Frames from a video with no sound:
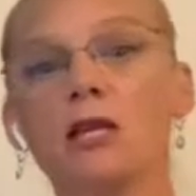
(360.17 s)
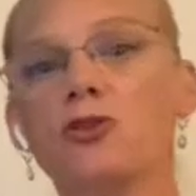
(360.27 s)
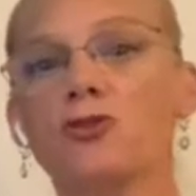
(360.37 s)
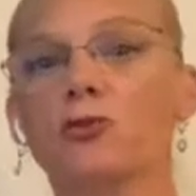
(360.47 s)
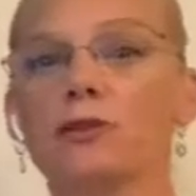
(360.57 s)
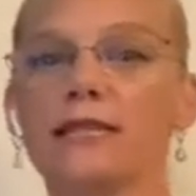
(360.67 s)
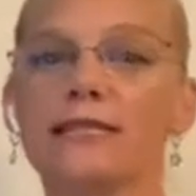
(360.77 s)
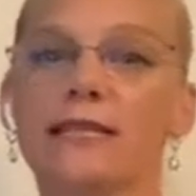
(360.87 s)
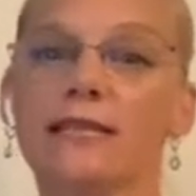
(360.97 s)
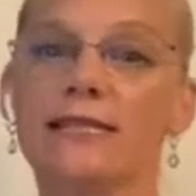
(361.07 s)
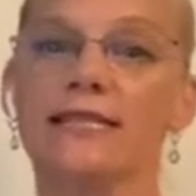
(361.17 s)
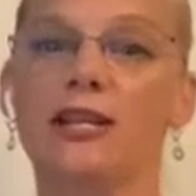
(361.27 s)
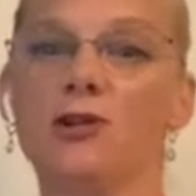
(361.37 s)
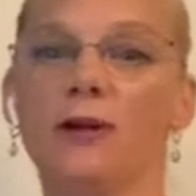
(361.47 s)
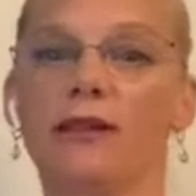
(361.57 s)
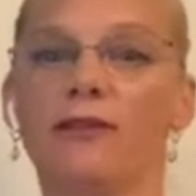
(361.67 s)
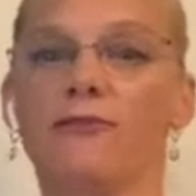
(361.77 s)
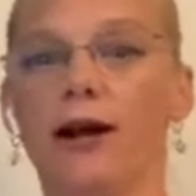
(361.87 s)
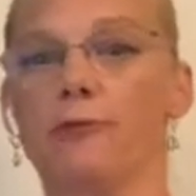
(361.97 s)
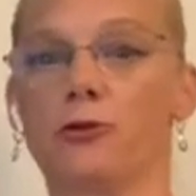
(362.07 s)
So let's continuing the
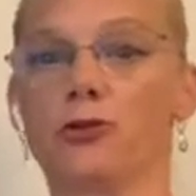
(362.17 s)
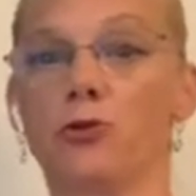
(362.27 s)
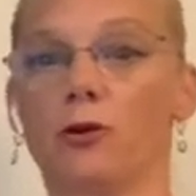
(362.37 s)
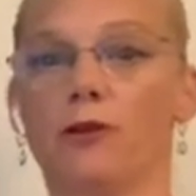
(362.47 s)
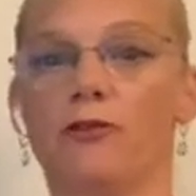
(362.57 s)
fibers tour of